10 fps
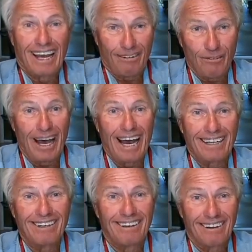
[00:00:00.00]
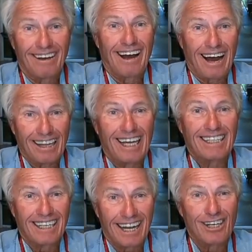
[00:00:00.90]
In fact, I'd
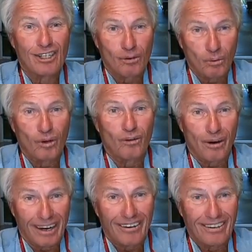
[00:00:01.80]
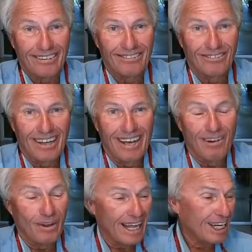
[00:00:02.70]
like to catch the world record.
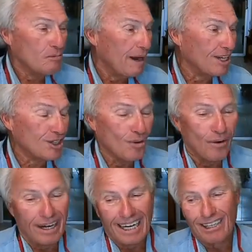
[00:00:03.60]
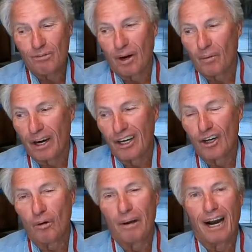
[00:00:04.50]
Well, that's my story. That's what I want to
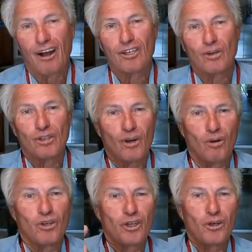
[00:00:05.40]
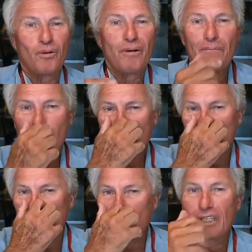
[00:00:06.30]
do. But I also told you
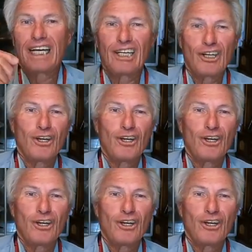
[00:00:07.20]
what you need to